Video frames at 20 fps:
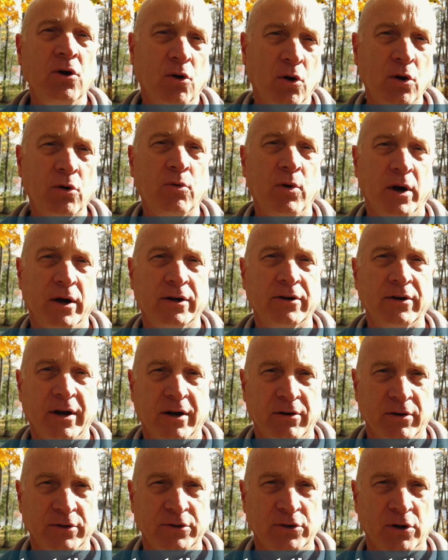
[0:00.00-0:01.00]
or water
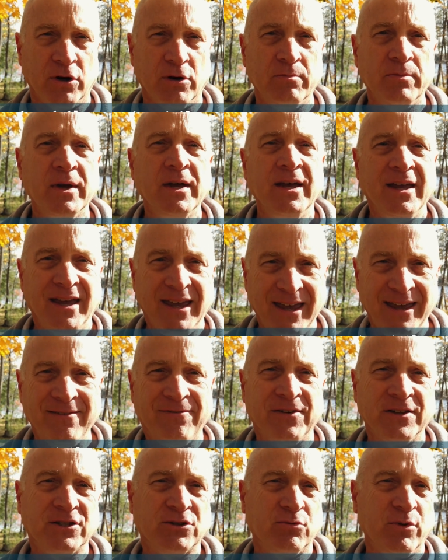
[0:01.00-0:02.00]
aerodrome
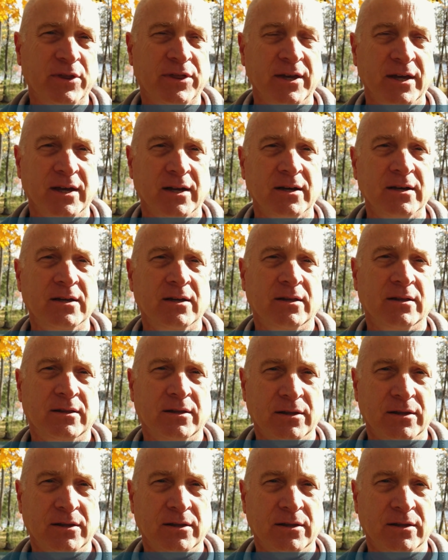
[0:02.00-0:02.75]
if it's within